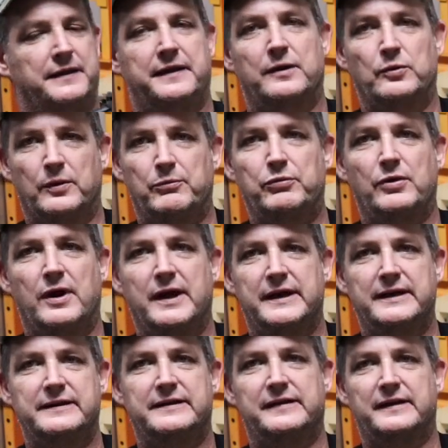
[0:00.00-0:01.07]
They were brought
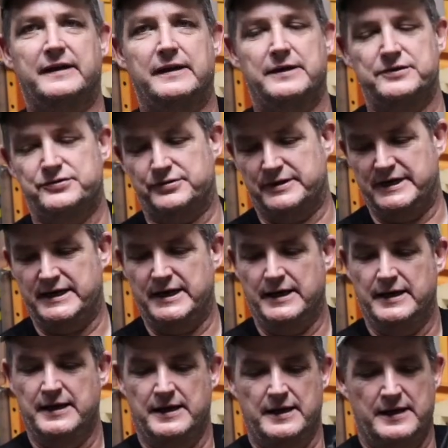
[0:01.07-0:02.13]
into the country
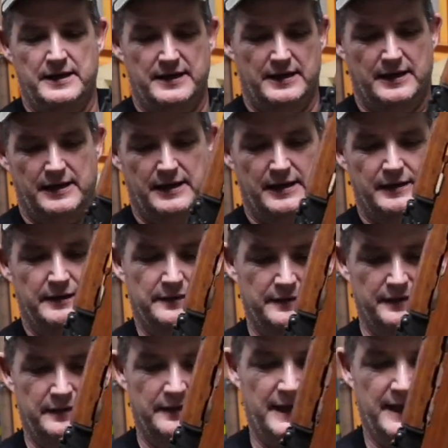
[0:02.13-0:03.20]

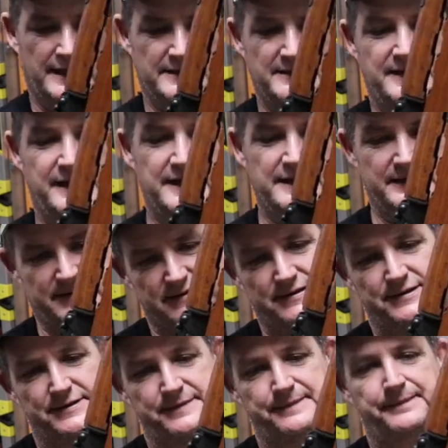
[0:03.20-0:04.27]
as
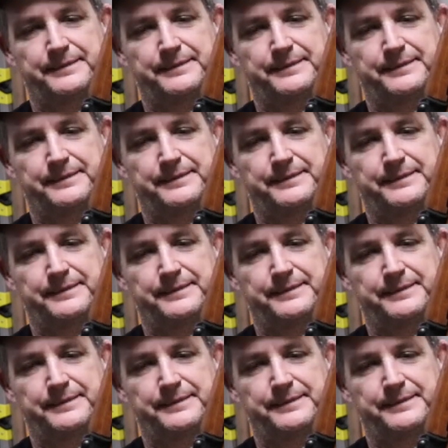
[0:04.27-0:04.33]
kits,